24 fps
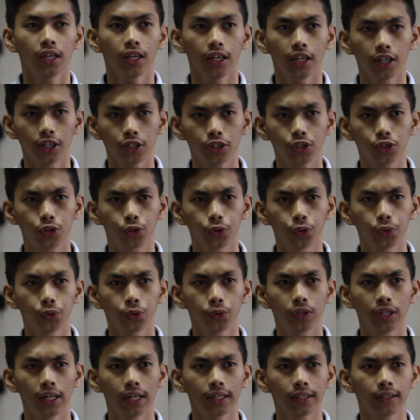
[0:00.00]
It is
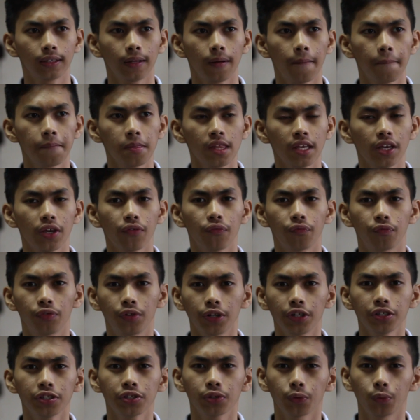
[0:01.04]
true that if
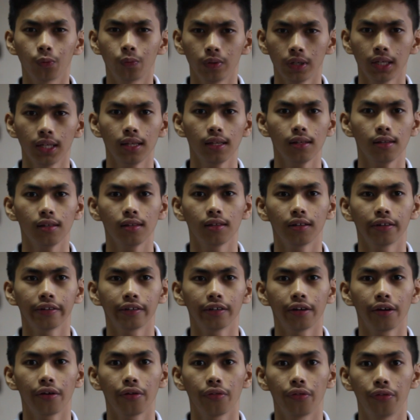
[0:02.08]
there's a will,
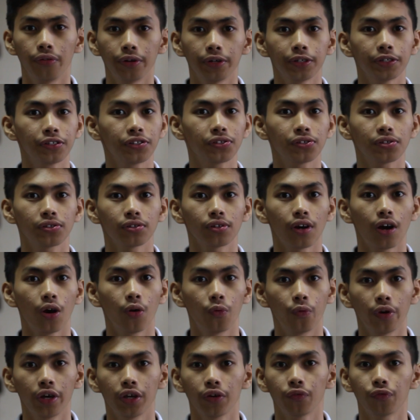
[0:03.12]
there's a
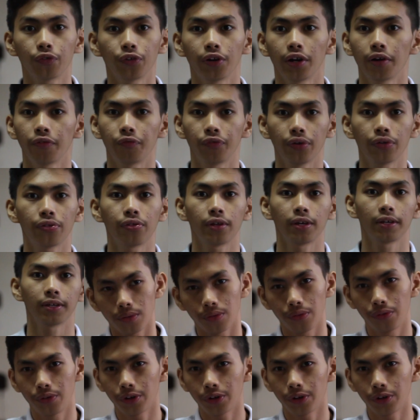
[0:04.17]
way for everything.